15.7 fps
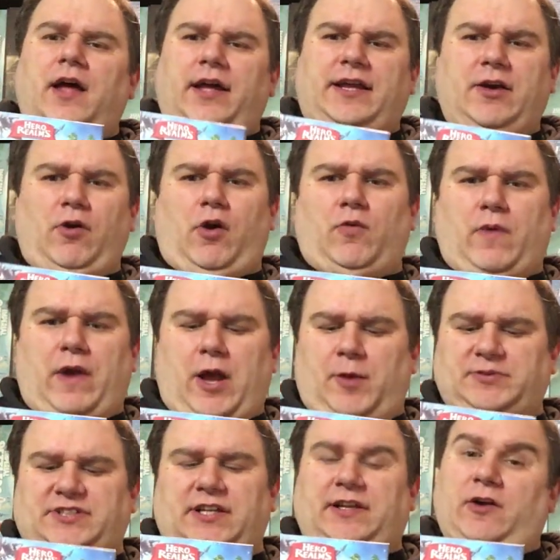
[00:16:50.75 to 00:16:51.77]
Hero
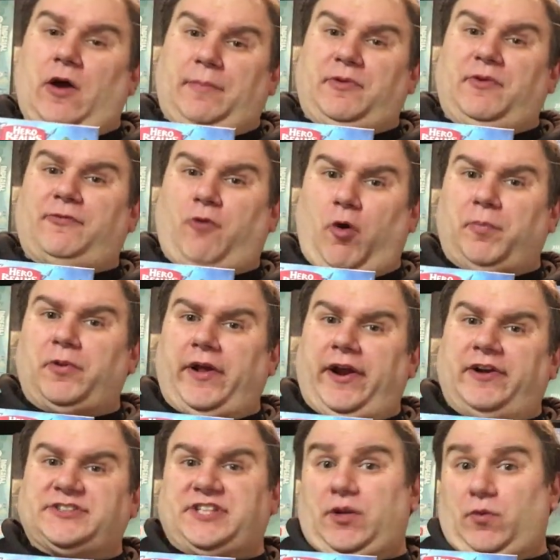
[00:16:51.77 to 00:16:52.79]
Realms can go up to 4
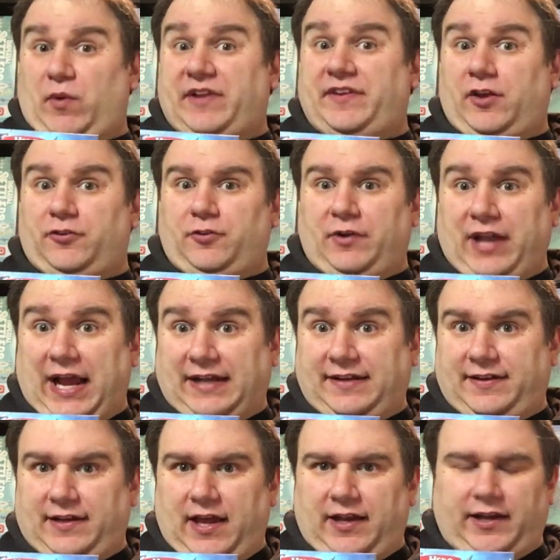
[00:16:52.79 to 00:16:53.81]
players, and it retails for
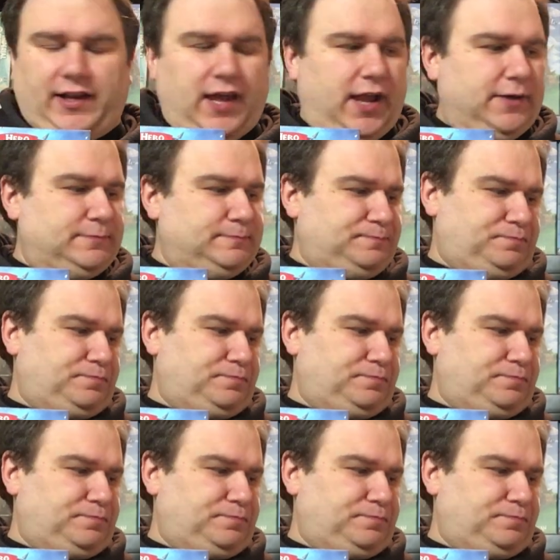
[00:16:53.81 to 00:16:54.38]
$19.99.